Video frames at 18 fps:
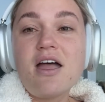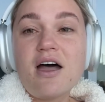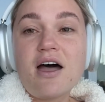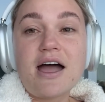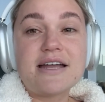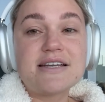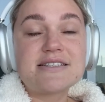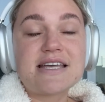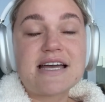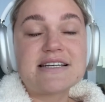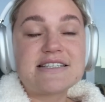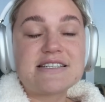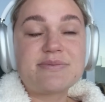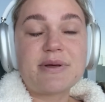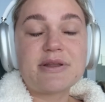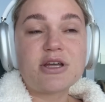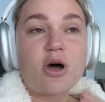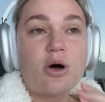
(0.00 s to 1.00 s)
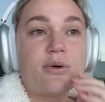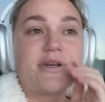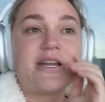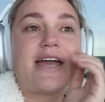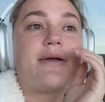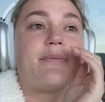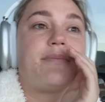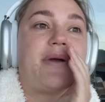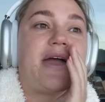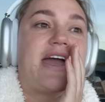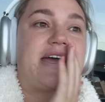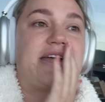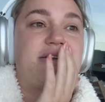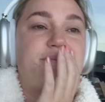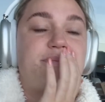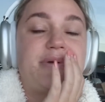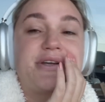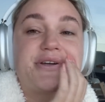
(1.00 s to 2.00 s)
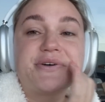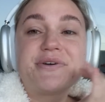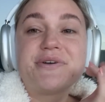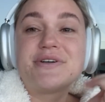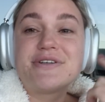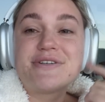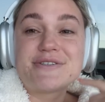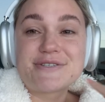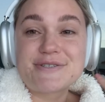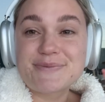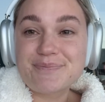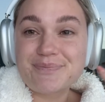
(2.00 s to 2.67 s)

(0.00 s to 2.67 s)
I just had to spend the whole day in bed because